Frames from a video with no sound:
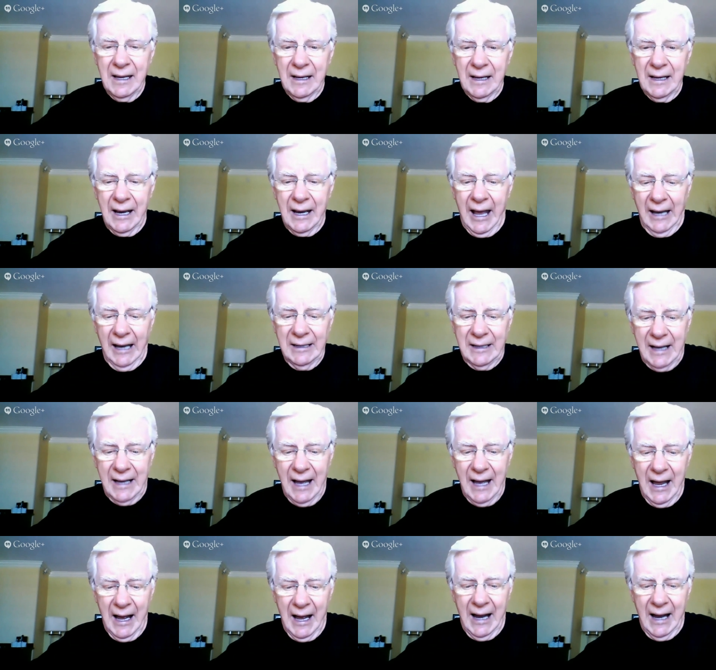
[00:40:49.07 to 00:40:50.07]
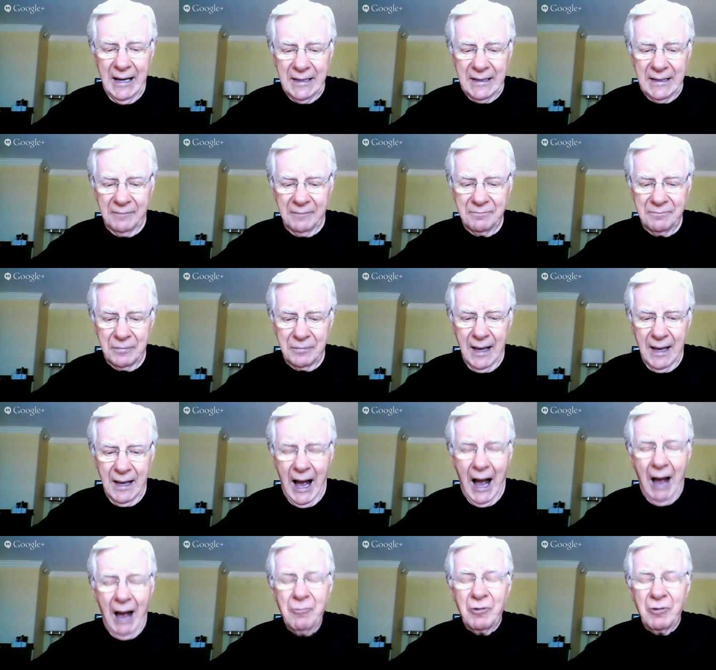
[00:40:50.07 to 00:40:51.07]
And Anik,
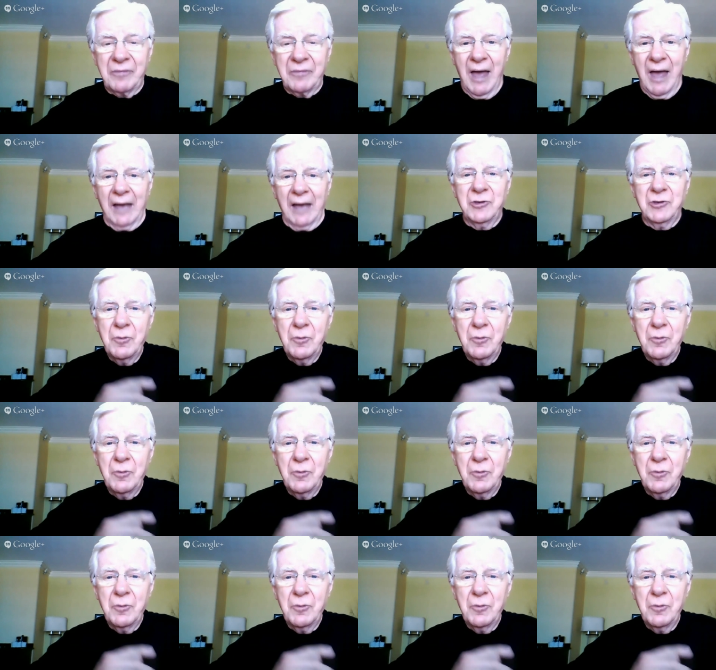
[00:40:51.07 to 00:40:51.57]
I want to thank